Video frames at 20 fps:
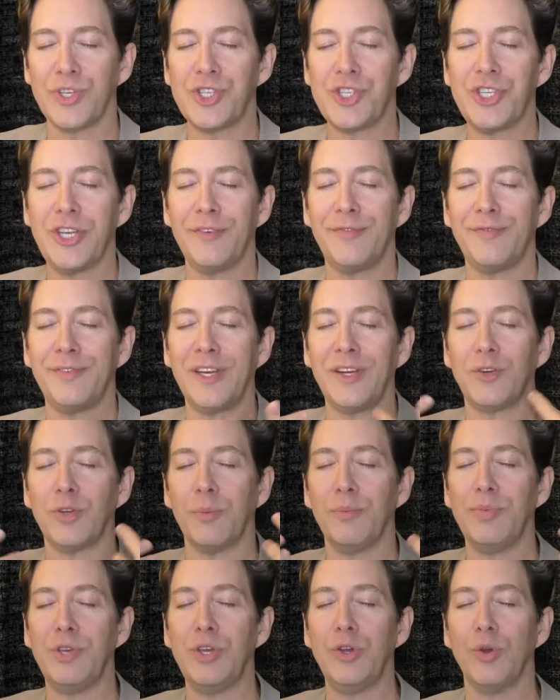shifting
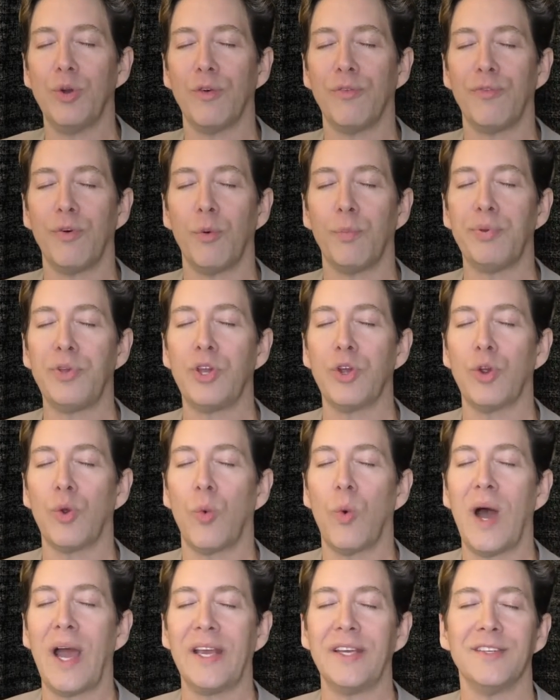to beautiful, pure
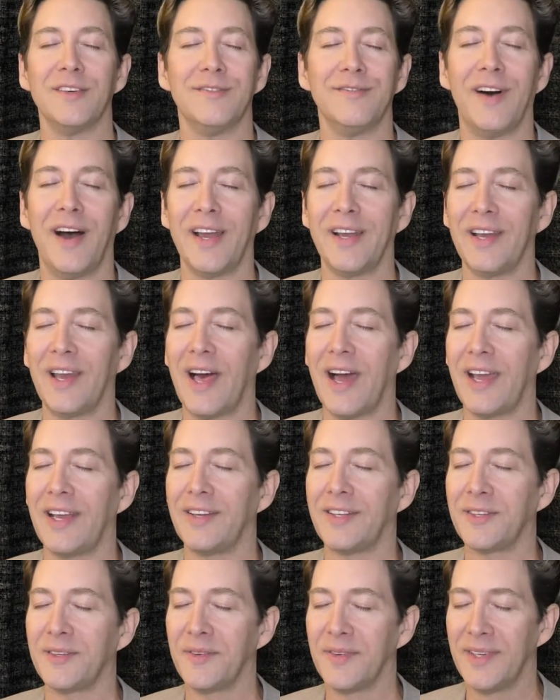white, divine
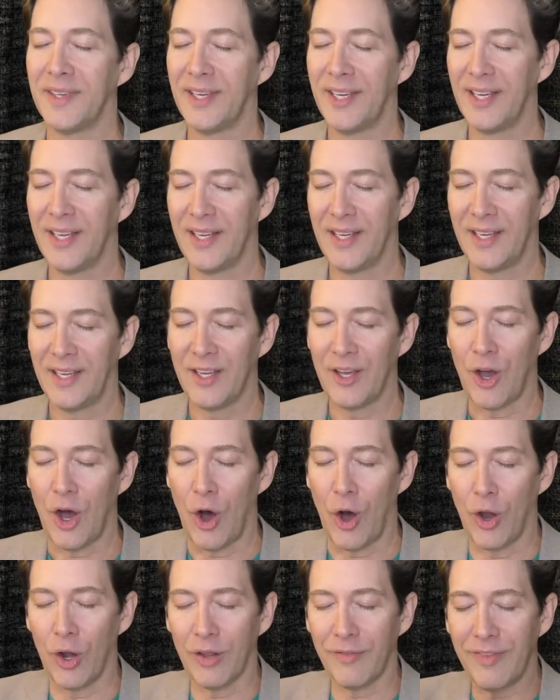light.
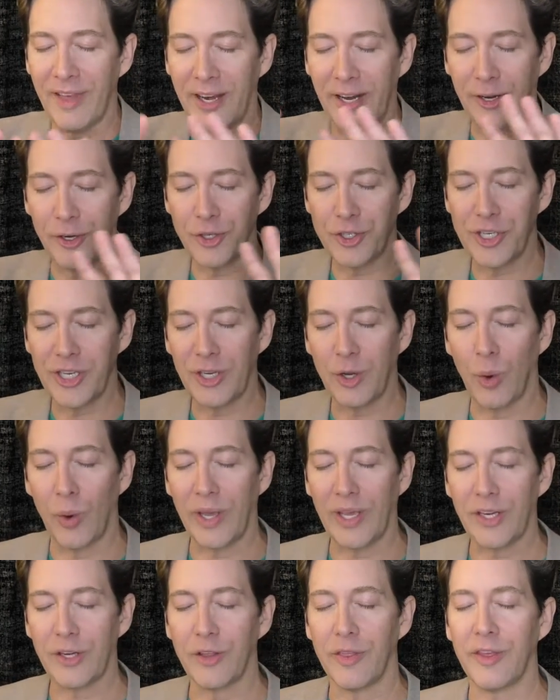All of that energy
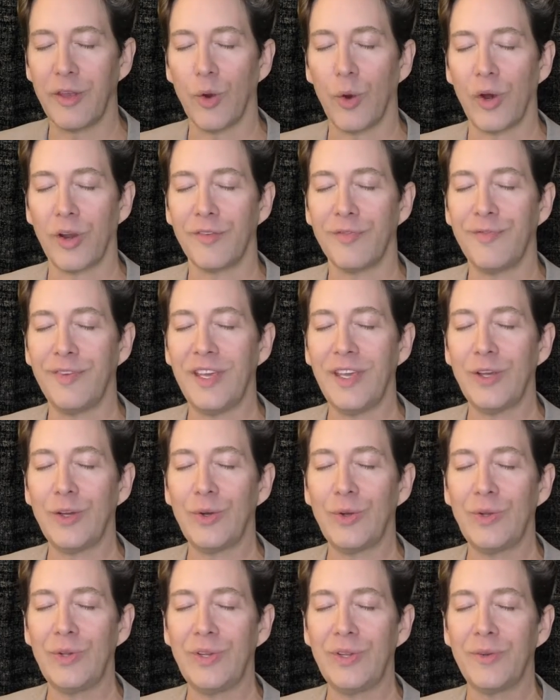going into the auric
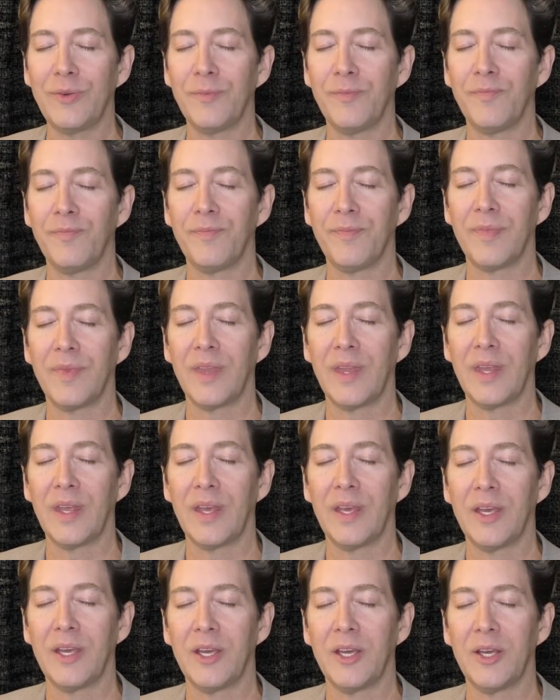field,
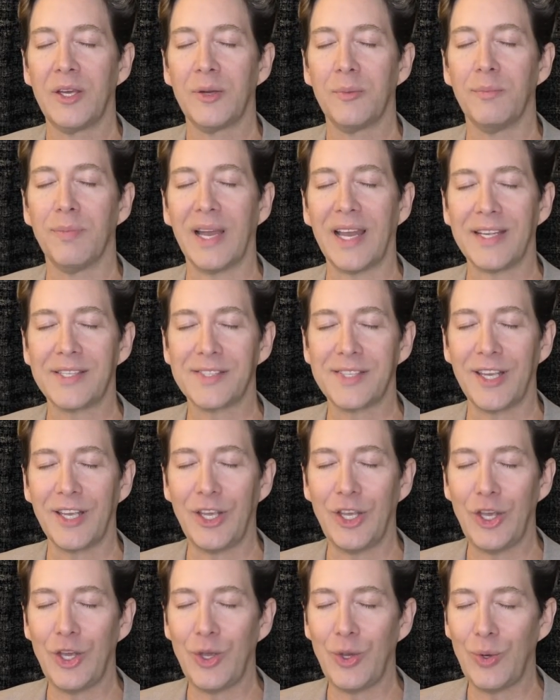blessing
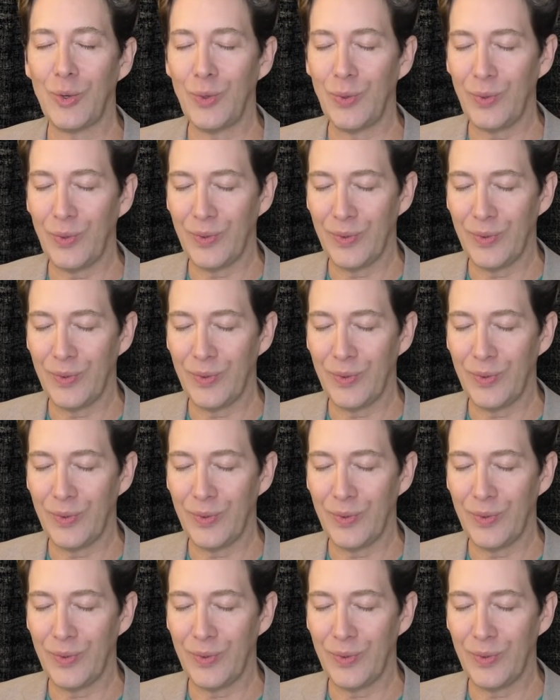you,